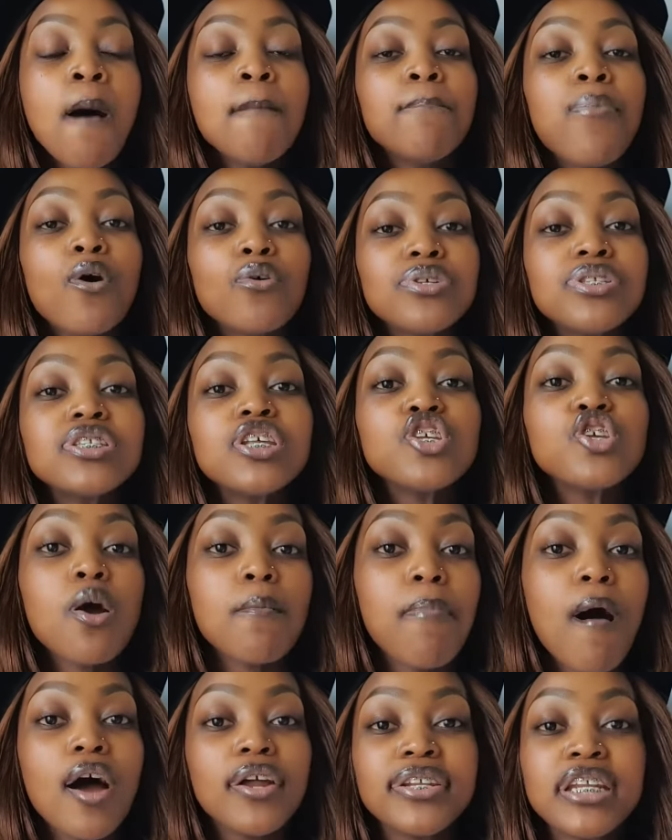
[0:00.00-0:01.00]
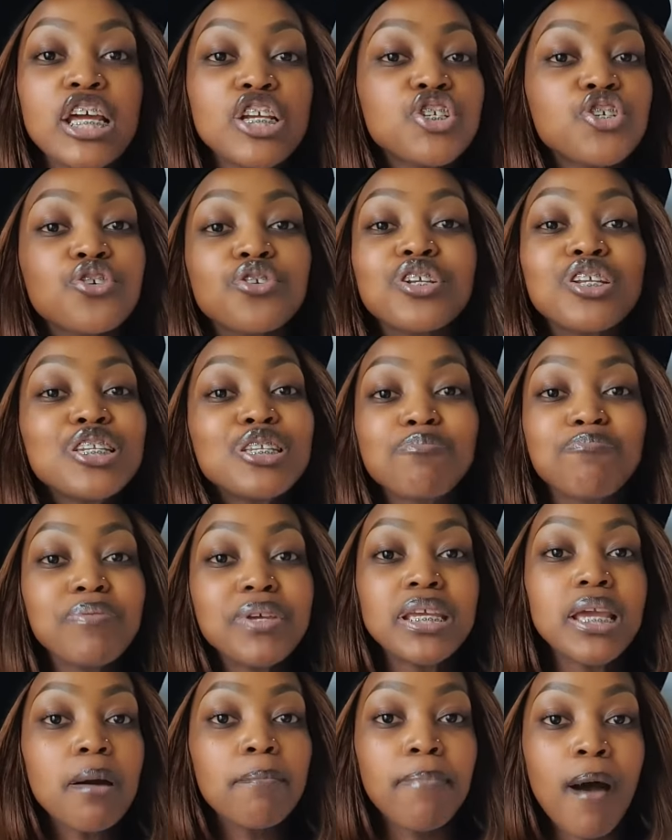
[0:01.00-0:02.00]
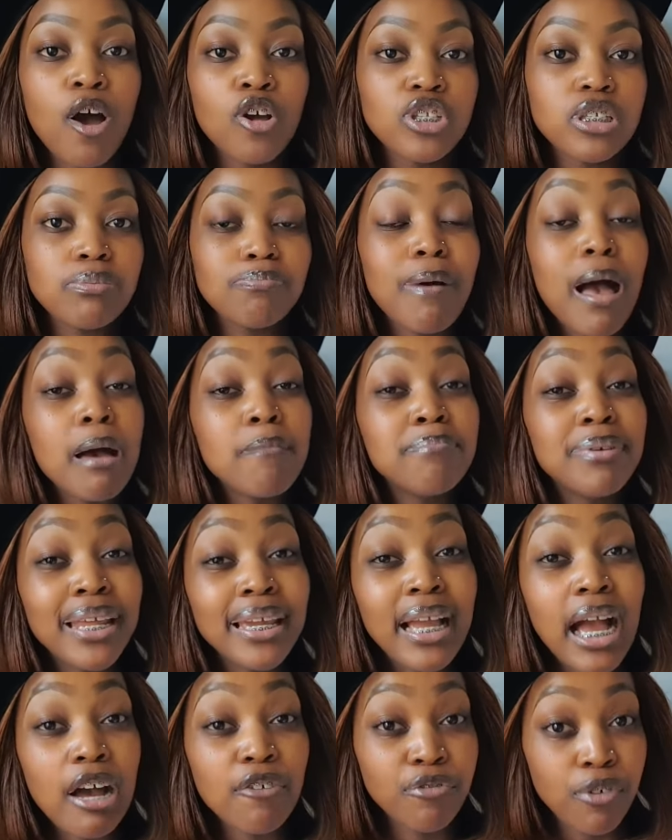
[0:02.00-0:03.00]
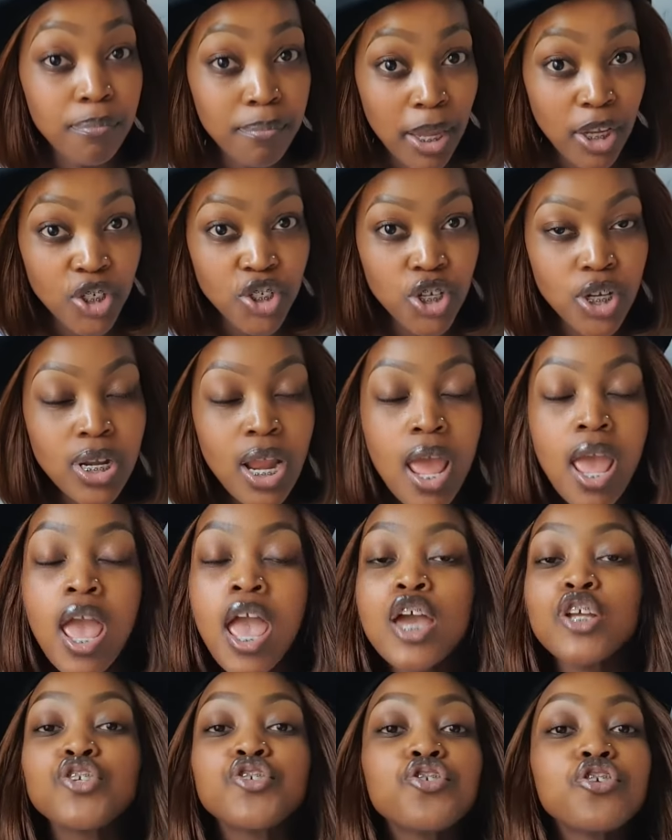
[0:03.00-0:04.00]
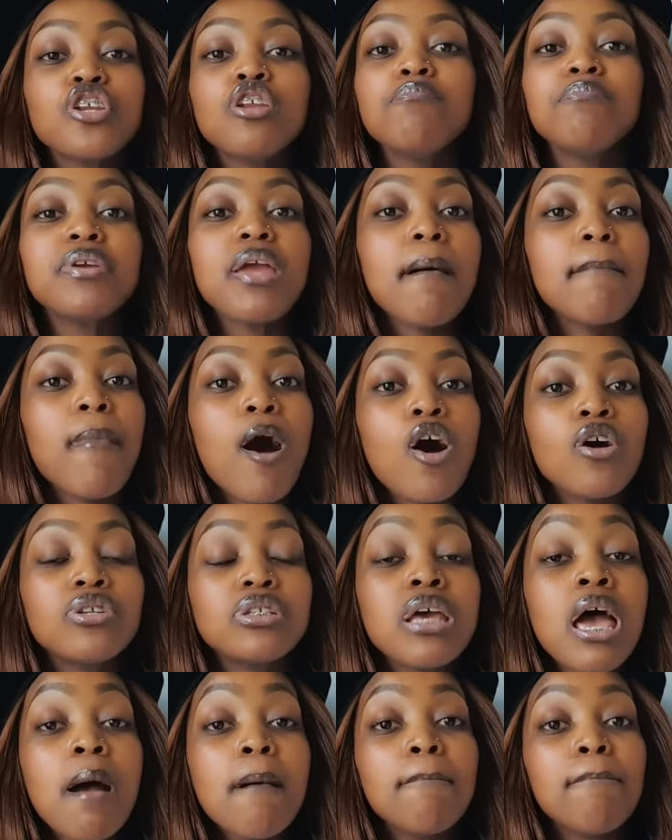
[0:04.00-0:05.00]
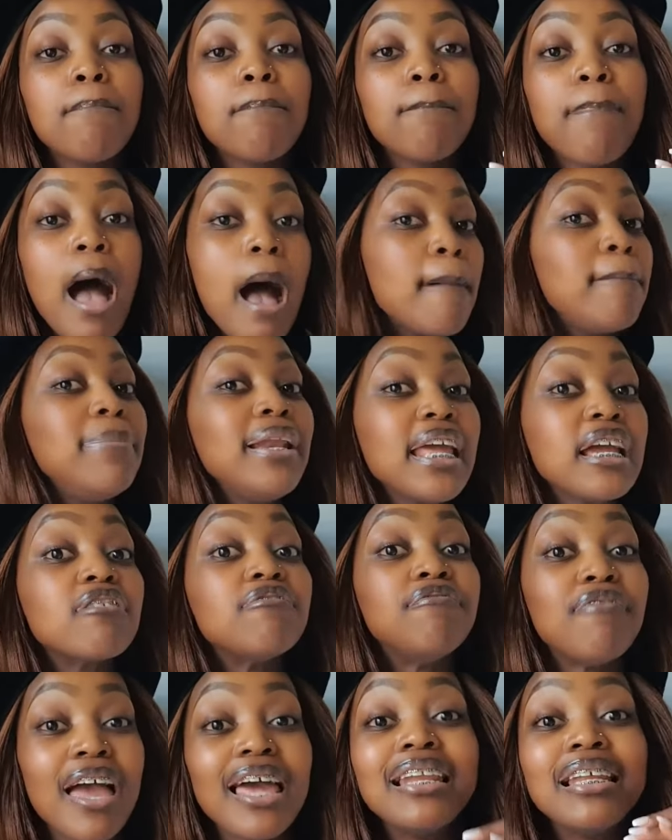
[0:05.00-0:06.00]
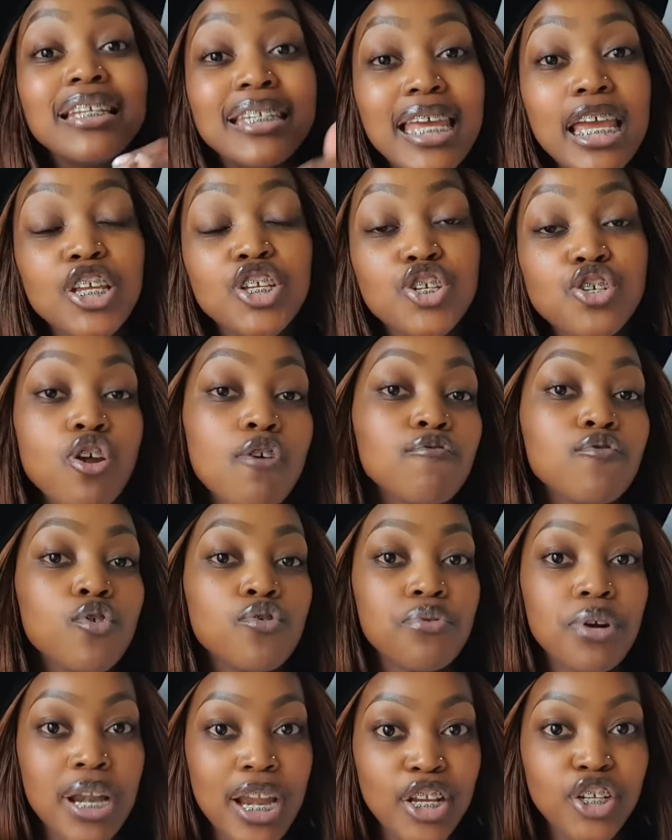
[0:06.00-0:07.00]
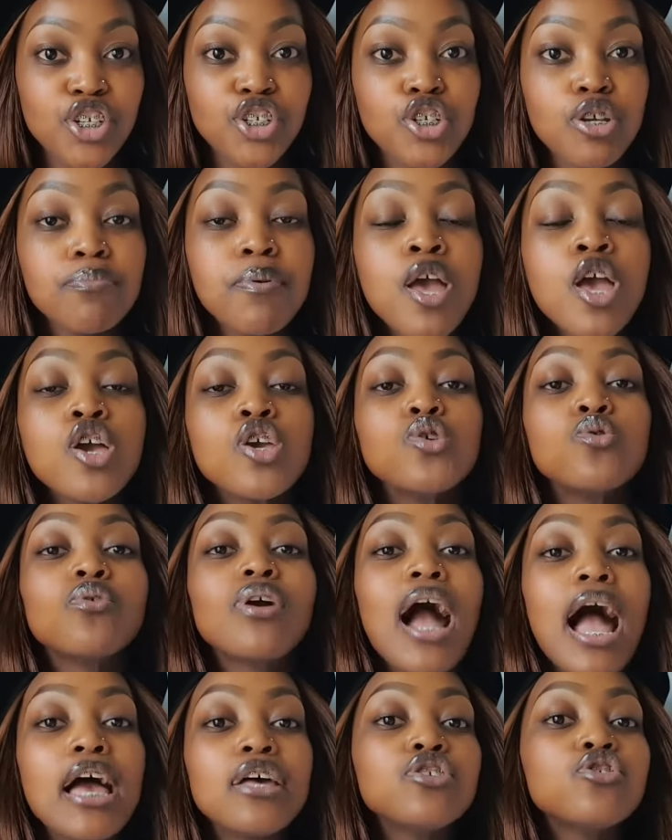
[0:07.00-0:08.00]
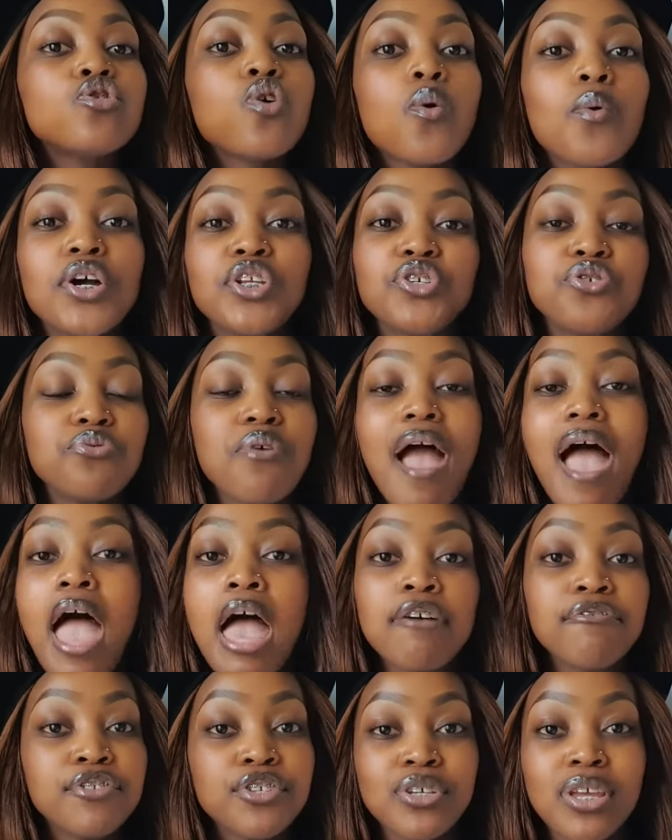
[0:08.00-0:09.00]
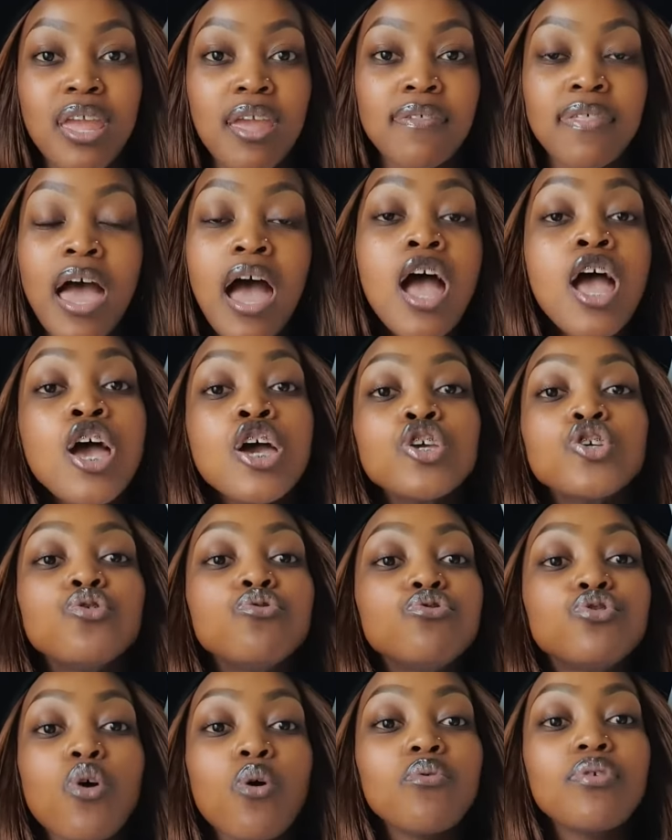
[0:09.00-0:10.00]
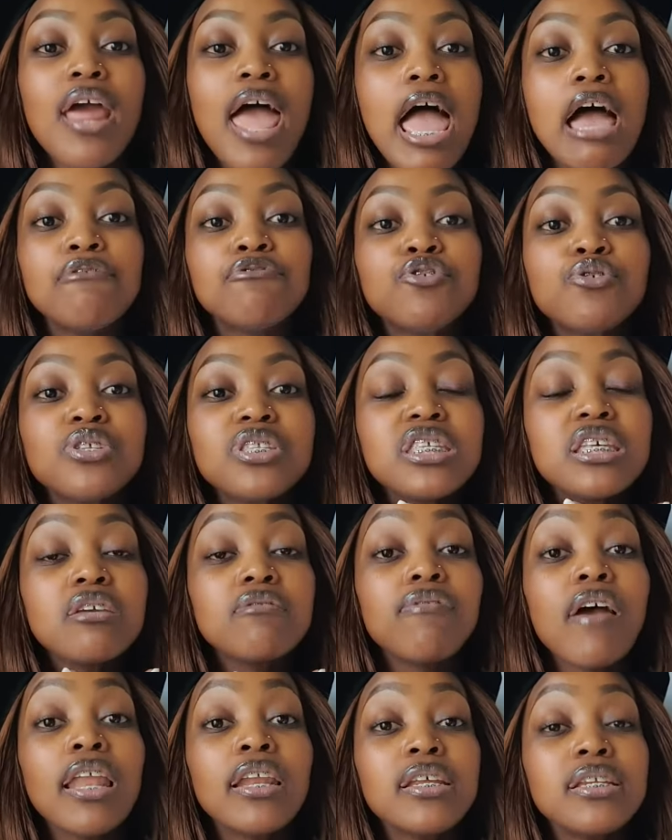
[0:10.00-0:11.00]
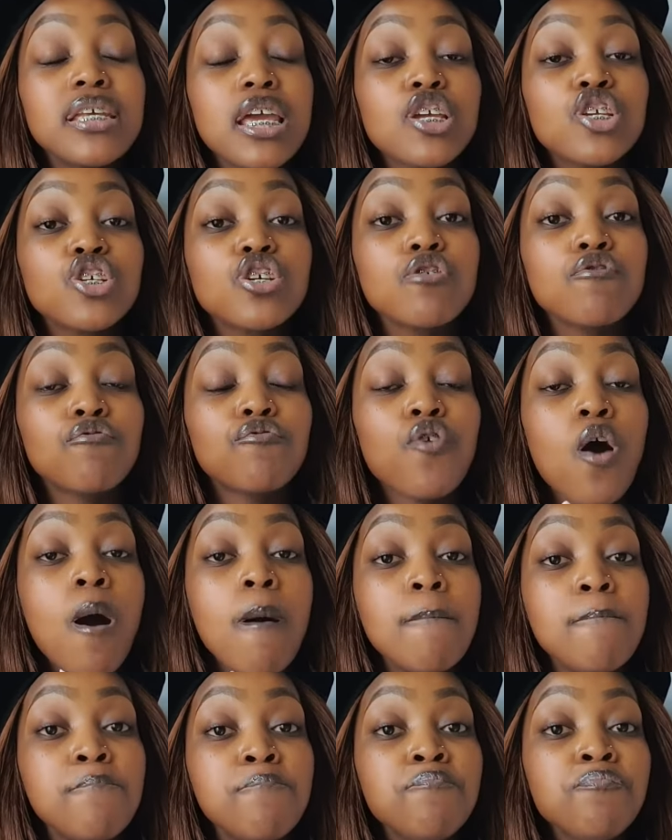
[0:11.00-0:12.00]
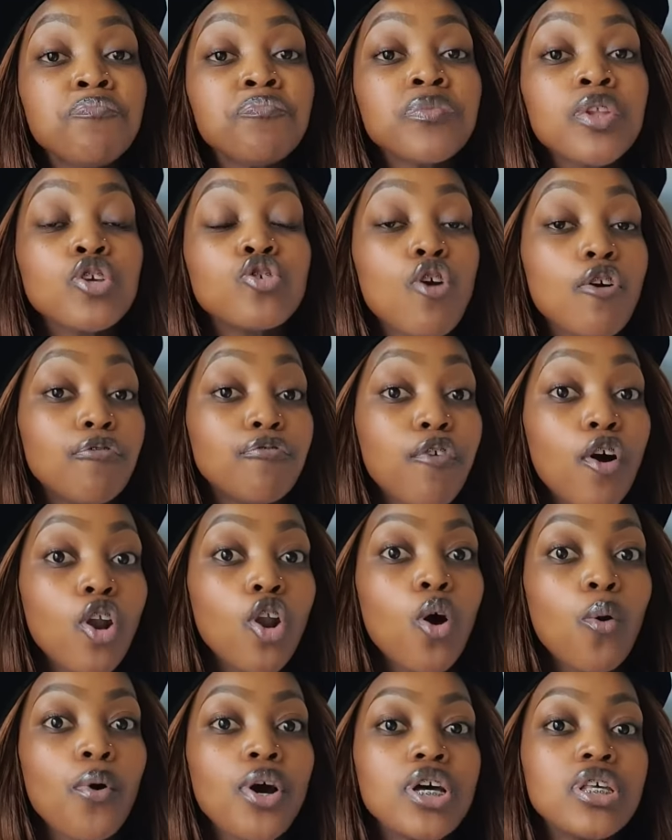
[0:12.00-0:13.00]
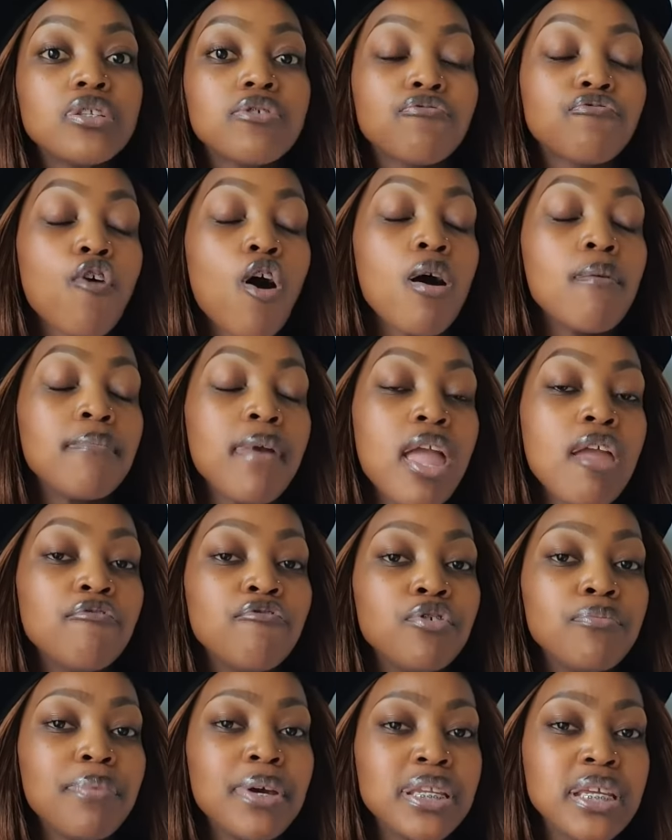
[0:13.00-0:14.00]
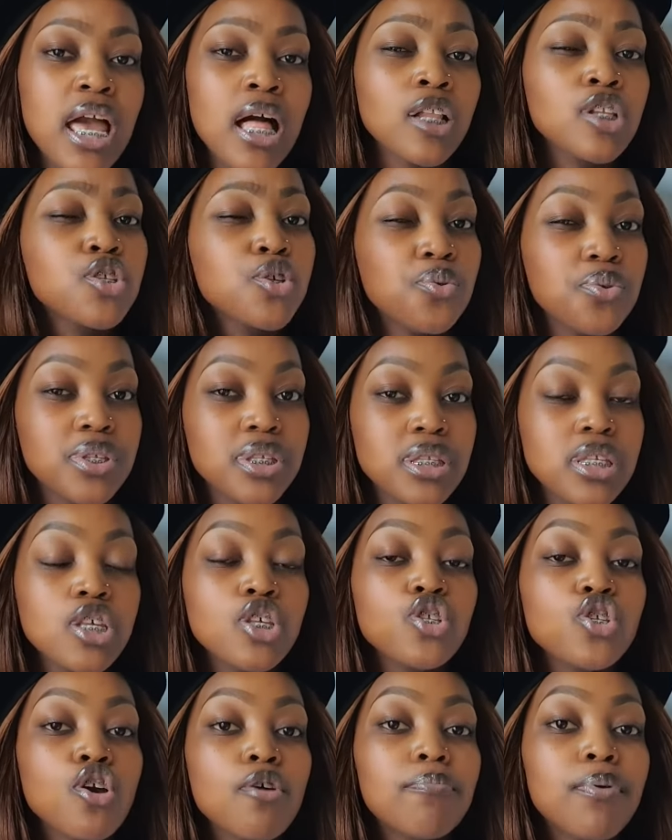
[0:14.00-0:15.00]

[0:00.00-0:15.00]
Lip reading: Posting your partner shouldn't be about public affirmation. It shouldn't be about public validation of your relationship. You guys know what you have together. You don't have to seek validation from your followers, from everybody else who sees your